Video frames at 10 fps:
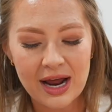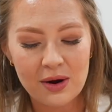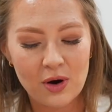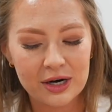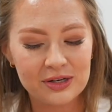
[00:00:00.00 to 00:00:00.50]
I
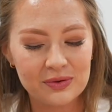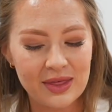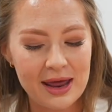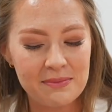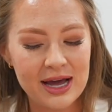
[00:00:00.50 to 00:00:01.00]
want to do
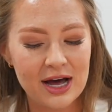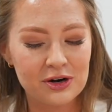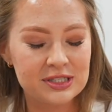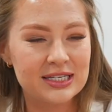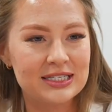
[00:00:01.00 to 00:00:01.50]
that and make
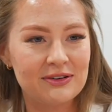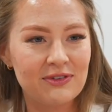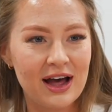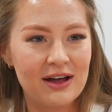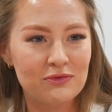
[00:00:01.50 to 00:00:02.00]

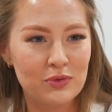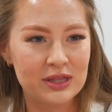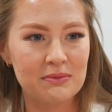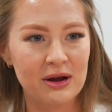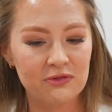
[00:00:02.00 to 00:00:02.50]
165
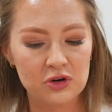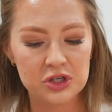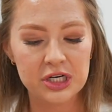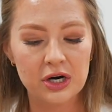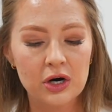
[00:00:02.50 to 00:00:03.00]
within my
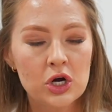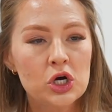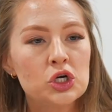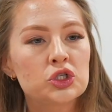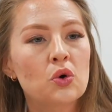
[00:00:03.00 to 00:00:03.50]
first year?
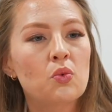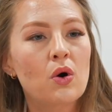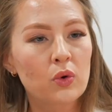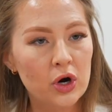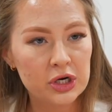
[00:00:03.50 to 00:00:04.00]
So what
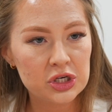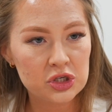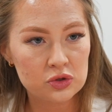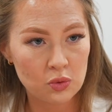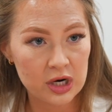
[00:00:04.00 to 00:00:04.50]
we're going to
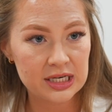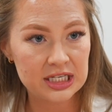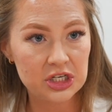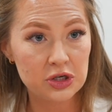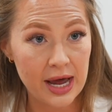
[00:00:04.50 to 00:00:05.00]
do is we're going to
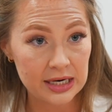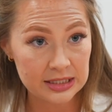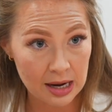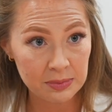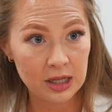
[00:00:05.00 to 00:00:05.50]
teach you how to
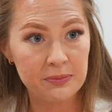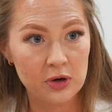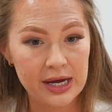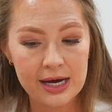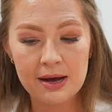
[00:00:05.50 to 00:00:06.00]
double up your
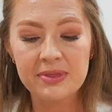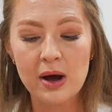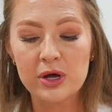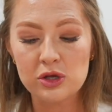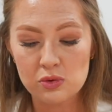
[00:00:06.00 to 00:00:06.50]
income. That
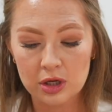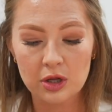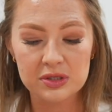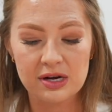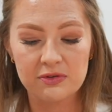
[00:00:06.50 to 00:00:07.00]
way you
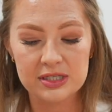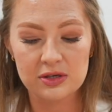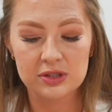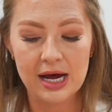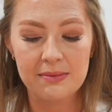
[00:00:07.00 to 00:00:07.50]
close every
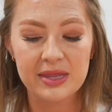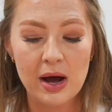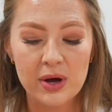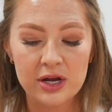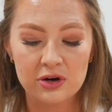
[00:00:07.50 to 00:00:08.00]
single time. That
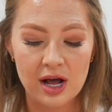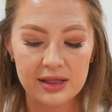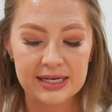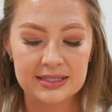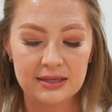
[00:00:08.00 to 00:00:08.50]
way you're not
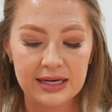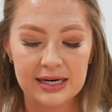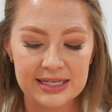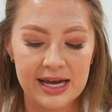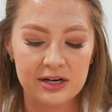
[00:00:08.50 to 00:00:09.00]
like Celina
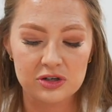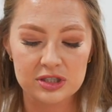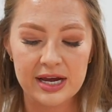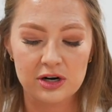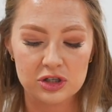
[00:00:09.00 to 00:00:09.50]
10 years
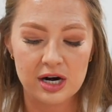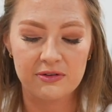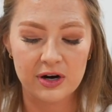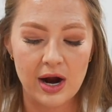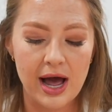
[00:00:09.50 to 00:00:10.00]
later trying to
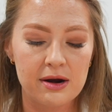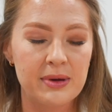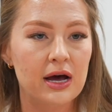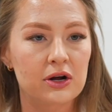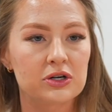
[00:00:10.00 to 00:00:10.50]
figure out how to
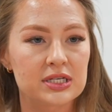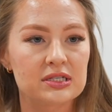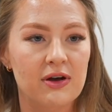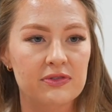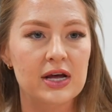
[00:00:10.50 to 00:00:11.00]
make
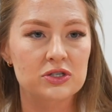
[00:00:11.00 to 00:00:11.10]
$165,000.